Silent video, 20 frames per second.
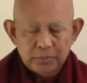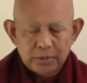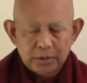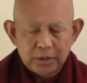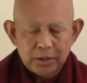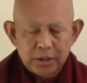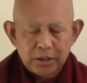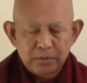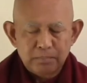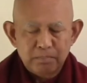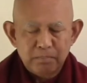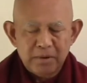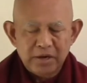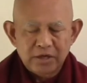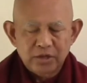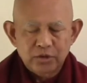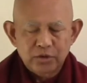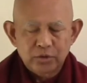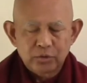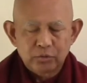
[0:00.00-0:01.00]
It
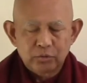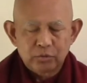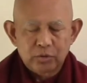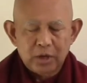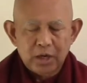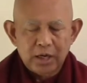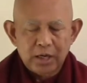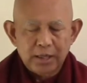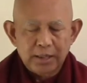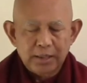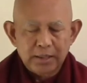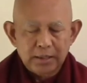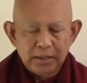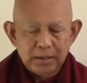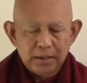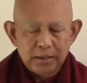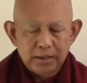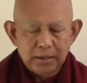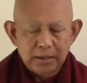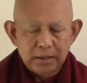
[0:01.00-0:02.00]
makes you cling,
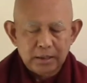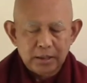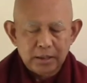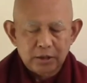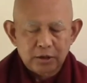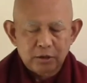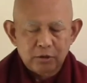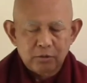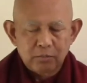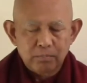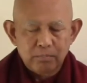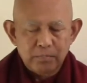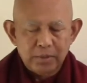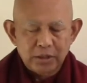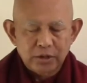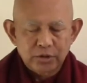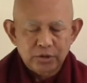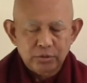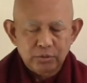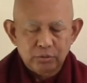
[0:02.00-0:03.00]
it
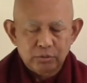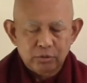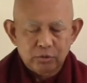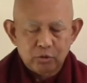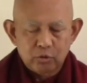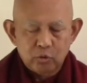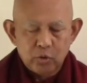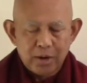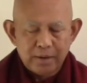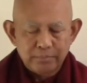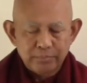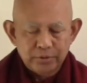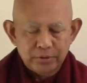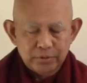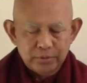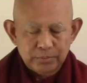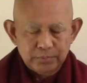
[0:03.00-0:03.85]
makes you corrupt.